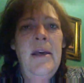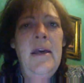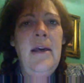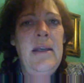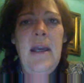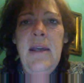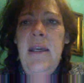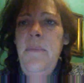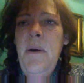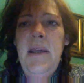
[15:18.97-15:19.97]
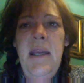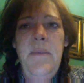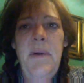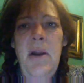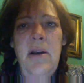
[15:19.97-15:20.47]
yeah, keep on
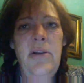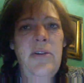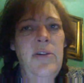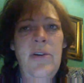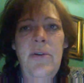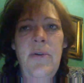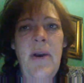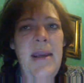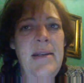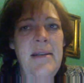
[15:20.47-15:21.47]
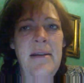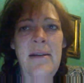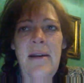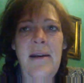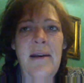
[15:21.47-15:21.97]
keeping on. You're doing great.
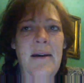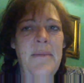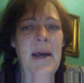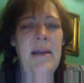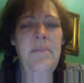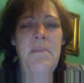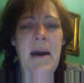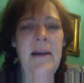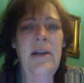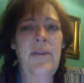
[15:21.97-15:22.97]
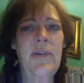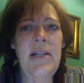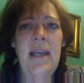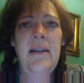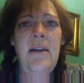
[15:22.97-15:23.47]
I admire you for
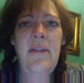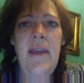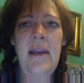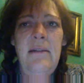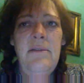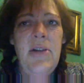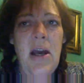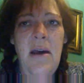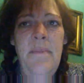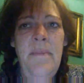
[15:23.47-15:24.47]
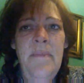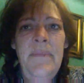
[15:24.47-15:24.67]
taking on that job.